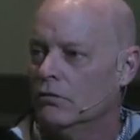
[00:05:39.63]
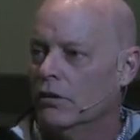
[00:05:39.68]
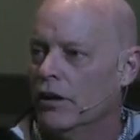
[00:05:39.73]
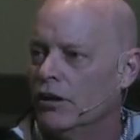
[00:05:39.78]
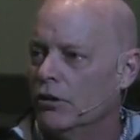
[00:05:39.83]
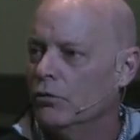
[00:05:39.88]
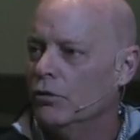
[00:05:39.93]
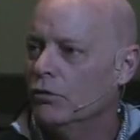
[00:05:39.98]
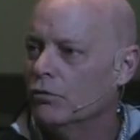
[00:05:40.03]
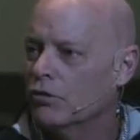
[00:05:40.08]

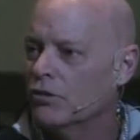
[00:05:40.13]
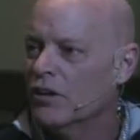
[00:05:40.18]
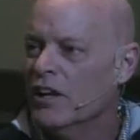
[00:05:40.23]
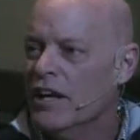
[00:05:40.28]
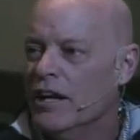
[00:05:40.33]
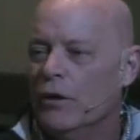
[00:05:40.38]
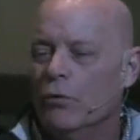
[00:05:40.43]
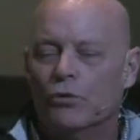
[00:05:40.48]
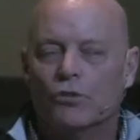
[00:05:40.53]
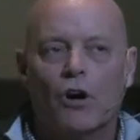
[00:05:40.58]
Right? It was,
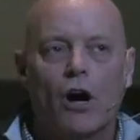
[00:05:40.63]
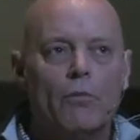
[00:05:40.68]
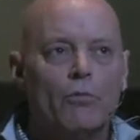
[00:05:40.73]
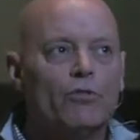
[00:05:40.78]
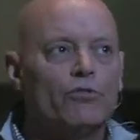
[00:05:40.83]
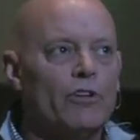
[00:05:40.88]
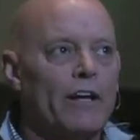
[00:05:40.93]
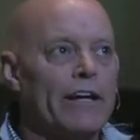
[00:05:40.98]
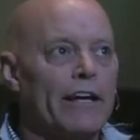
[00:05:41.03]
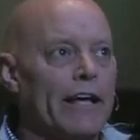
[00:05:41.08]
it was
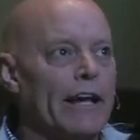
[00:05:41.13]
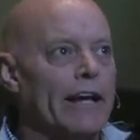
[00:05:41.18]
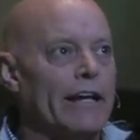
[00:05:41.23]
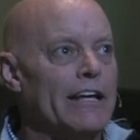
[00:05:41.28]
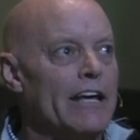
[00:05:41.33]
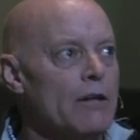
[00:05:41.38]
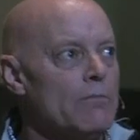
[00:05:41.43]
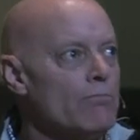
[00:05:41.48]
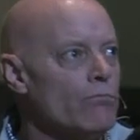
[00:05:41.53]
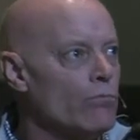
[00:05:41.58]
almost like, and
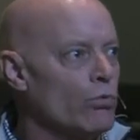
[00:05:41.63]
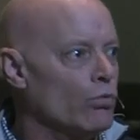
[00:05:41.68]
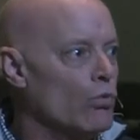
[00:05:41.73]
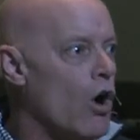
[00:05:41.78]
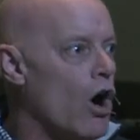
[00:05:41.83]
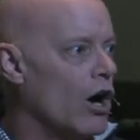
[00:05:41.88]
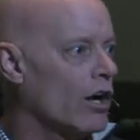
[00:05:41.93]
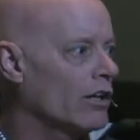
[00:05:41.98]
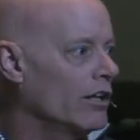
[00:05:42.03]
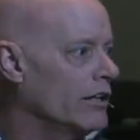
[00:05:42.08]
again,
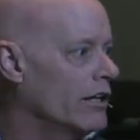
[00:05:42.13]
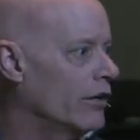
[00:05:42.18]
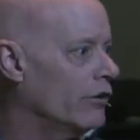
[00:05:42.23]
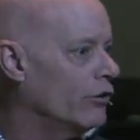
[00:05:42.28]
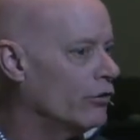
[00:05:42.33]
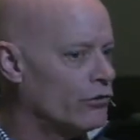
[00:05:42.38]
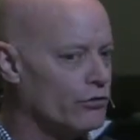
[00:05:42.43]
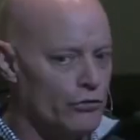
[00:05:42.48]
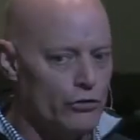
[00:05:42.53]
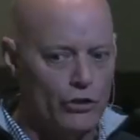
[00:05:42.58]
wrongly
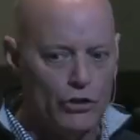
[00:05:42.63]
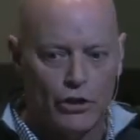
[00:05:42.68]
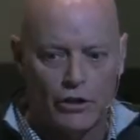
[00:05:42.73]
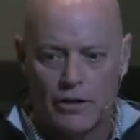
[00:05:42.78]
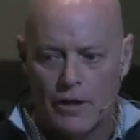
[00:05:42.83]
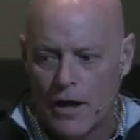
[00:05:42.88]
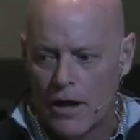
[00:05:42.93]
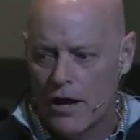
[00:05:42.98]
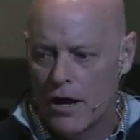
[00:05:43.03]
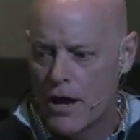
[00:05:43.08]

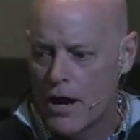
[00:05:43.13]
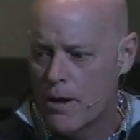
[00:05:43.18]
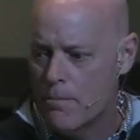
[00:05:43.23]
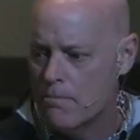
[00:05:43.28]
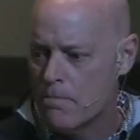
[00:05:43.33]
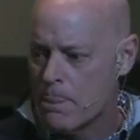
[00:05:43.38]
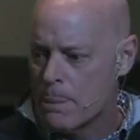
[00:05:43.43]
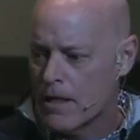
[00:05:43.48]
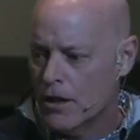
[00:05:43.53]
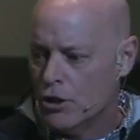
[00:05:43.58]
understood,
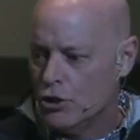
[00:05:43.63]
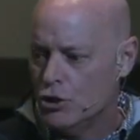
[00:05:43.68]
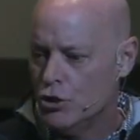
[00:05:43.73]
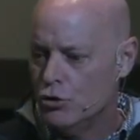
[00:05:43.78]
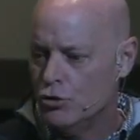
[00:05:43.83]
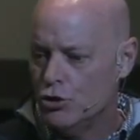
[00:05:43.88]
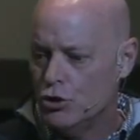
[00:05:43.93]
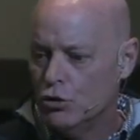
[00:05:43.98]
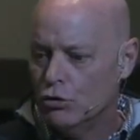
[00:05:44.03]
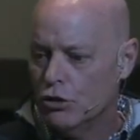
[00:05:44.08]
um,
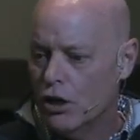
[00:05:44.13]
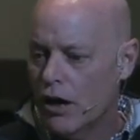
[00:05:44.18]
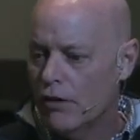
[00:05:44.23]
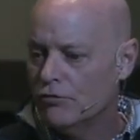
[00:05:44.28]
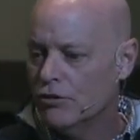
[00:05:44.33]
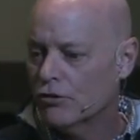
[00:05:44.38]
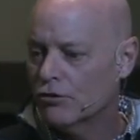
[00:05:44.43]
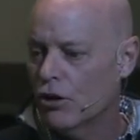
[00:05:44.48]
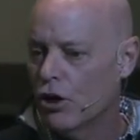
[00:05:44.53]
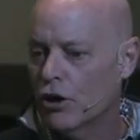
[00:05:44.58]
you, you
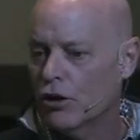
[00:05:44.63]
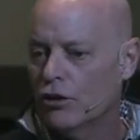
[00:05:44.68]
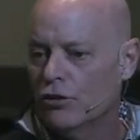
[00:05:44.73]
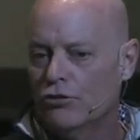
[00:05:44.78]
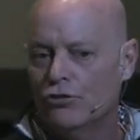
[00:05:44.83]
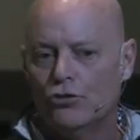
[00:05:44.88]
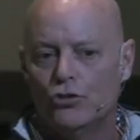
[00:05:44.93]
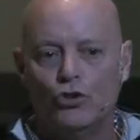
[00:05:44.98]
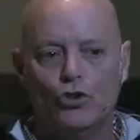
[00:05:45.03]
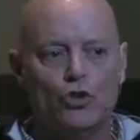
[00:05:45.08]
loved as long
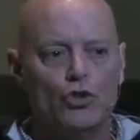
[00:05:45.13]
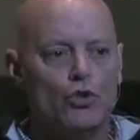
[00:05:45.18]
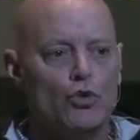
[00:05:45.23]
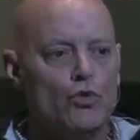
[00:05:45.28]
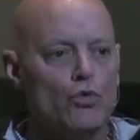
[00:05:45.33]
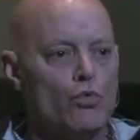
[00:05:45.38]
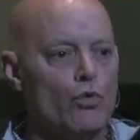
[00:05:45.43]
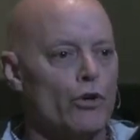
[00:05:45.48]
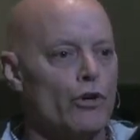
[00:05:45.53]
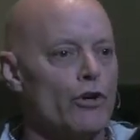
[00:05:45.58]
as
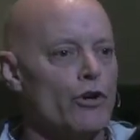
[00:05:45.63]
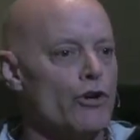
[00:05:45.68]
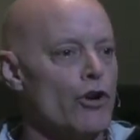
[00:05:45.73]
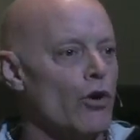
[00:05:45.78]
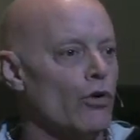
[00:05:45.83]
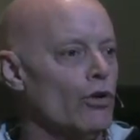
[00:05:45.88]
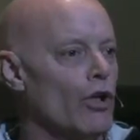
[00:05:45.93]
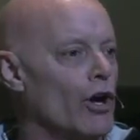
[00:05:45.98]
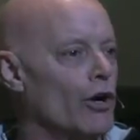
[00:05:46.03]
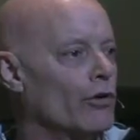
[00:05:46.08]
you were
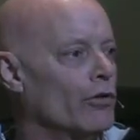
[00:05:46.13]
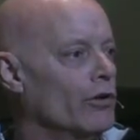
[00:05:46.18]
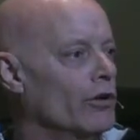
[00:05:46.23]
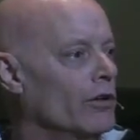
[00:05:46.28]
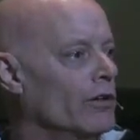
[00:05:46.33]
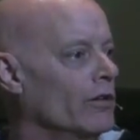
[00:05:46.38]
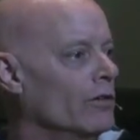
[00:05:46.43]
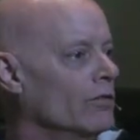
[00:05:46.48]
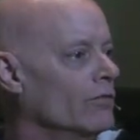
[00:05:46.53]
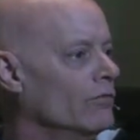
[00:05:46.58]
no
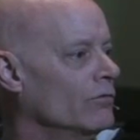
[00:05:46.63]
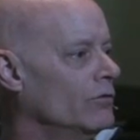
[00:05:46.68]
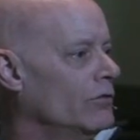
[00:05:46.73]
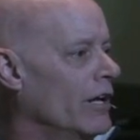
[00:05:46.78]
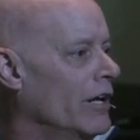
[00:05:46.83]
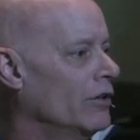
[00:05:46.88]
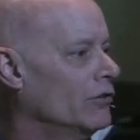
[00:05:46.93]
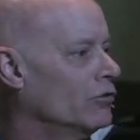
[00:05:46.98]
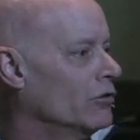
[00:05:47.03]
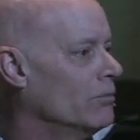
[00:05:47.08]
longer in
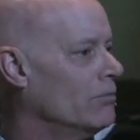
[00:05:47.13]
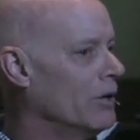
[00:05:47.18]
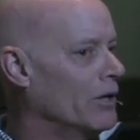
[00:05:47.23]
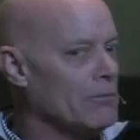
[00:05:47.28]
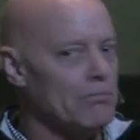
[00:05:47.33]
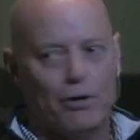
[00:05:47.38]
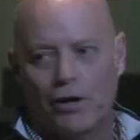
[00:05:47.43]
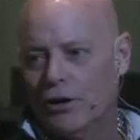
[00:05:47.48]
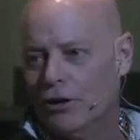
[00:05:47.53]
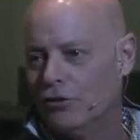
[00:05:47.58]
danger of
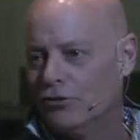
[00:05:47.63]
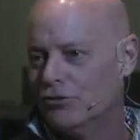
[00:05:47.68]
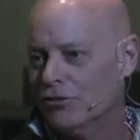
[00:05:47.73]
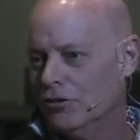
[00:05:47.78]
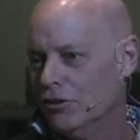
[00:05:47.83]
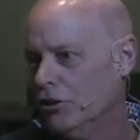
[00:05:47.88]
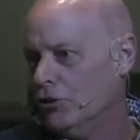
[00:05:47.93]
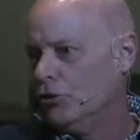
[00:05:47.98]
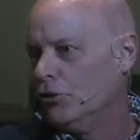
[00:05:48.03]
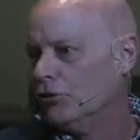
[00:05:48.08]
being punished.
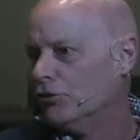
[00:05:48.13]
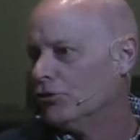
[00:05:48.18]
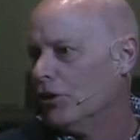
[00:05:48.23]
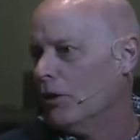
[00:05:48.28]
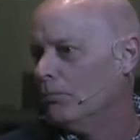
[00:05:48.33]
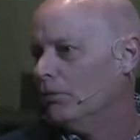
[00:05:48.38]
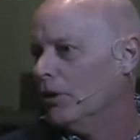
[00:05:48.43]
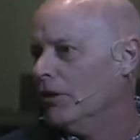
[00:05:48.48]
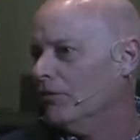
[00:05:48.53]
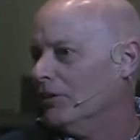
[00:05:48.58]
Then you could
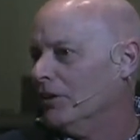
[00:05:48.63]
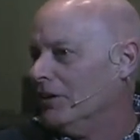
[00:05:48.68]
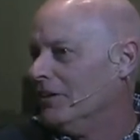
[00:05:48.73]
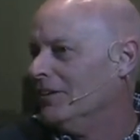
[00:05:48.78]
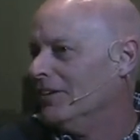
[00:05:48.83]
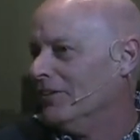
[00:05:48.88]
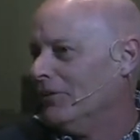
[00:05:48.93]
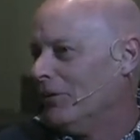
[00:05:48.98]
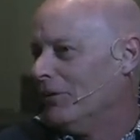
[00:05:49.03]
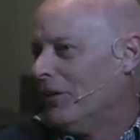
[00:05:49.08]
stop loving.
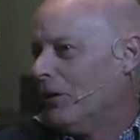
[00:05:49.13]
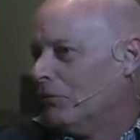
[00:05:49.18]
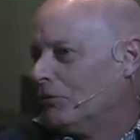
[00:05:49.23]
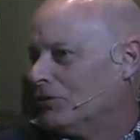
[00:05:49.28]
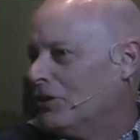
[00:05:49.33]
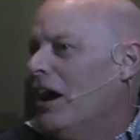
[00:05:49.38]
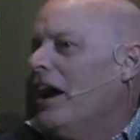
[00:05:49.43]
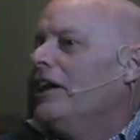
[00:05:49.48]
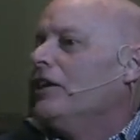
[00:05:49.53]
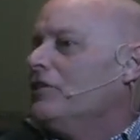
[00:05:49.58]
Right? That was
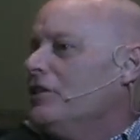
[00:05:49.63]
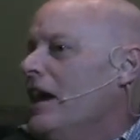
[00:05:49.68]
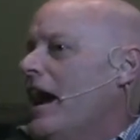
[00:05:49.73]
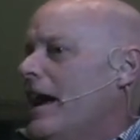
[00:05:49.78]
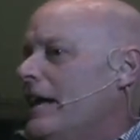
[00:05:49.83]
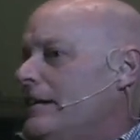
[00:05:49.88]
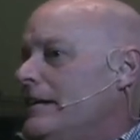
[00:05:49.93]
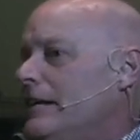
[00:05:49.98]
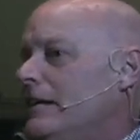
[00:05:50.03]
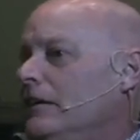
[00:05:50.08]
kind of the
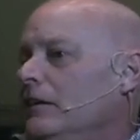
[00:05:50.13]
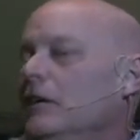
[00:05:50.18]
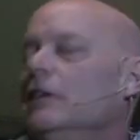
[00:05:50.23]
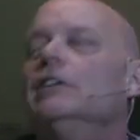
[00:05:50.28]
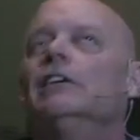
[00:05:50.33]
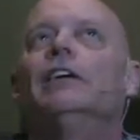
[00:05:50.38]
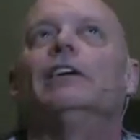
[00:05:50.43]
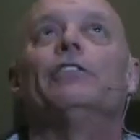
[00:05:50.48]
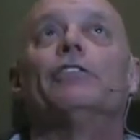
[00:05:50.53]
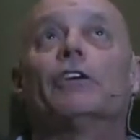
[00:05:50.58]
idea,
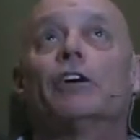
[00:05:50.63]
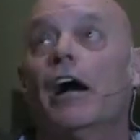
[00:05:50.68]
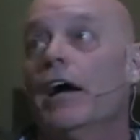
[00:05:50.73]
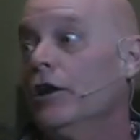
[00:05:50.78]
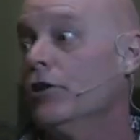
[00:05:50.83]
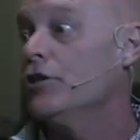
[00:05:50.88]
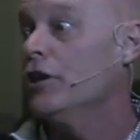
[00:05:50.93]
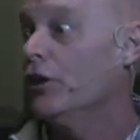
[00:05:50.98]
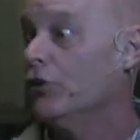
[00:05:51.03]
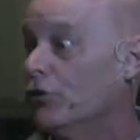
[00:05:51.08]
the
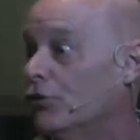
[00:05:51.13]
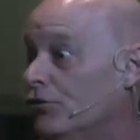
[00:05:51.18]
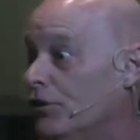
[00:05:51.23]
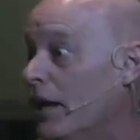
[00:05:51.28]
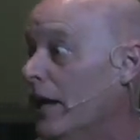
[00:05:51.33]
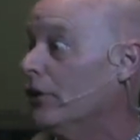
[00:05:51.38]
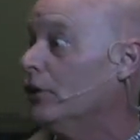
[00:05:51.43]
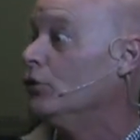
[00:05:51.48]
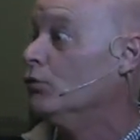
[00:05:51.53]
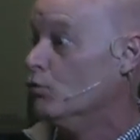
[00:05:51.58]
kind of the
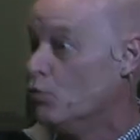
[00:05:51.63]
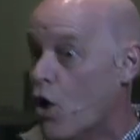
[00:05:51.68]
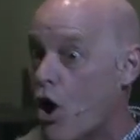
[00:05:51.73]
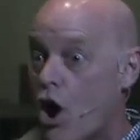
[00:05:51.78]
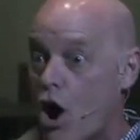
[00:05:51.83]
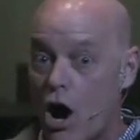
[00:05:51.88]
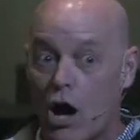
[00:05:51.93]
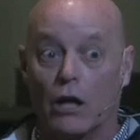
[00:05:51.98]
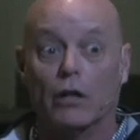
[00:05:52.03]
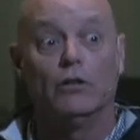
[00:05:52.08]
understanding,
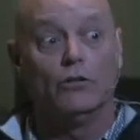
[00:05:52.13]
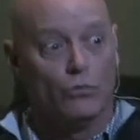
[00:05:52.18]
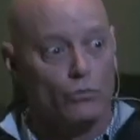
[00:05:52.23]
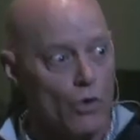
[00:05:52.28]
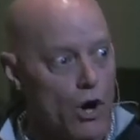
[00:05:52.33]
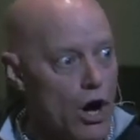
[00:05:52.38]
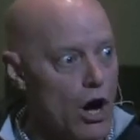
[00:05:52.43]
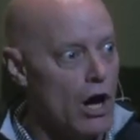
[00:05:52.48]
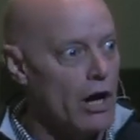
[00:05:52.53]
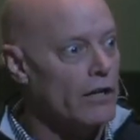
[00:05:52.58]
wrong,
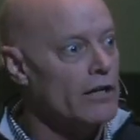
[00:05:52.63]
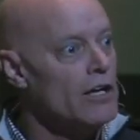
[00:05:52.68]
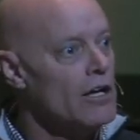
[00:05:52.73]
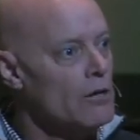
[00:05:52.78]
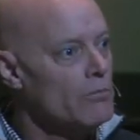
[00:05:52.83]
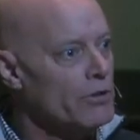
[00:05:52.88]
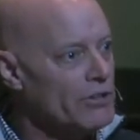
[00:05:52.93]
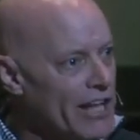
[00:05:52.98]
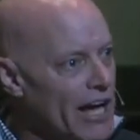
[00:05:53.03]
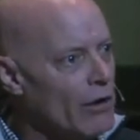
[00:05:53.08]
wrong,
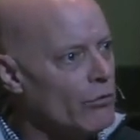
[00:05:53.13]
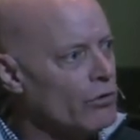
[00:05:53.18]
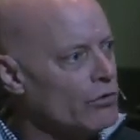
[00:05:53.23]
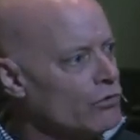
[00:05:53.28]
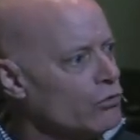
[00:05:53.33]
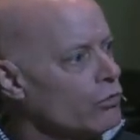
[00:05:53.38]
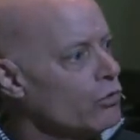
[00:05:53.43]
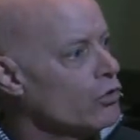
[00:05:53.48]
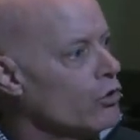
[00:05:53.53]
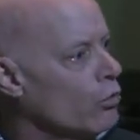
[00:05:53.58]
but that
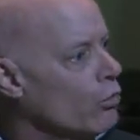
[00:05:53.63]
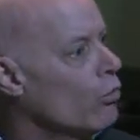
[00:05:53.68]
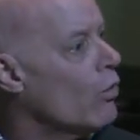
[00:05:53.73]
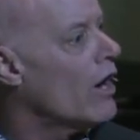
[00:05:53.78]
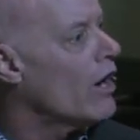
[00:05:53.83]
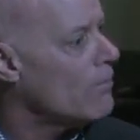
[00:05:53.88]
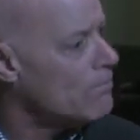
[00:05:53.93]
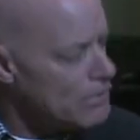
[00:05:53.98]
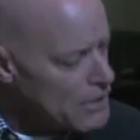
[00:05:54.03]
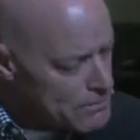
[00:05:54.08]
was the,
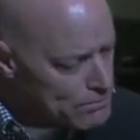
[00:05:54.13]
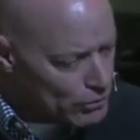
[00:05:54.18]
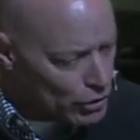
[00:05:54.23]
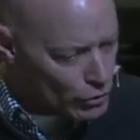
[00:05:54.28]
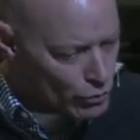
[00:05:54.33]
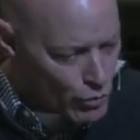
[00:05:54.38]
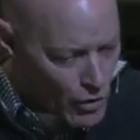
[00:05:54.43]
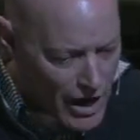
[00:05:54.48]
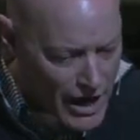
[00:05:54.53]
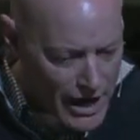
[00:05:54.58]
where
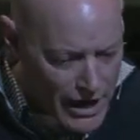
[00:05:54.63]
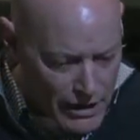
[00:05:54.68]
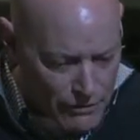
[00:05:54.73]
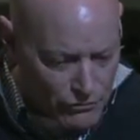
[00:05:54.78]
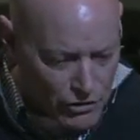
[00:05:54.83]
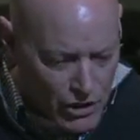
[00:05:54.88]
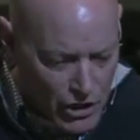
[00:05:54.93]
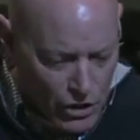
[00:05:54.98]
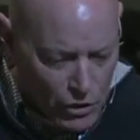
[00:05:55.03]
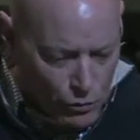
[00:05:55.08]
people
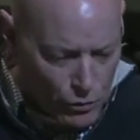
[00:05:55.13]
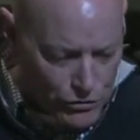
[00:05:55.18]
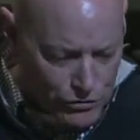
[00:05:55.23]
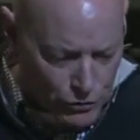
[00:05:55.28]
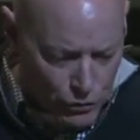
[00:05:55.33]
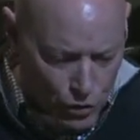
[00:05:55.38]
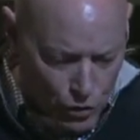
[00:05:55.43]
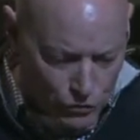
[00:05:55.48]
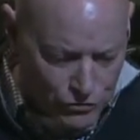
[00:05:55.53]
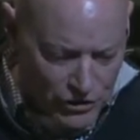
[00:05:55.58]
arrived with
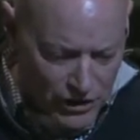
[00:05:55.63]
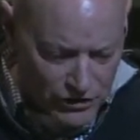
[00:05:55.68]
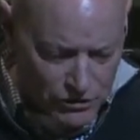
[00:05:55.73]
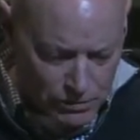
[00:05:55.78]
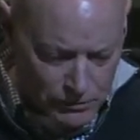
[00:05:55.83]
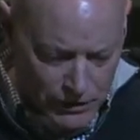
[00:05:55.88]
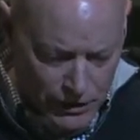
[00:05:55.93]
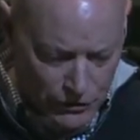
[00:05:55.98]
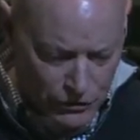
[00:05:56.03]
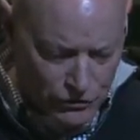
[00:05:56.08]
their Old
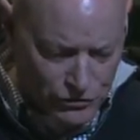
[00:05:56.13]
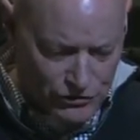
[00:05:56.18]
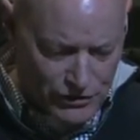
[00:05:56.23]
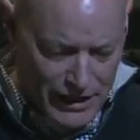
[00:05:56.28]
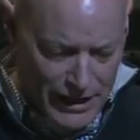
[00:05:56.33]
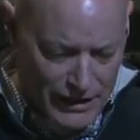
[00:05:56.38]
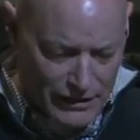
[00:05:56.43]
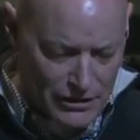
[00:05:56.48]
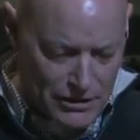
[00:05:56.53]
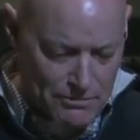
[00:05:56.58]
Testament
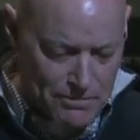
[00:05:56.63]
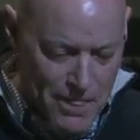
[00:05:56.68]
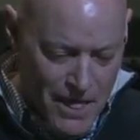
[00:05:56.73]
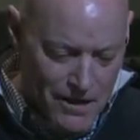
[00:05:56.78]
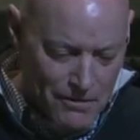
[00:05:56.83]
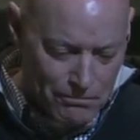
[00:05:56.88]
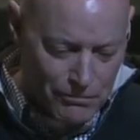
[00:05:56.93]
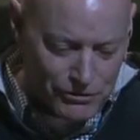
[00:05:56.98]
understanding.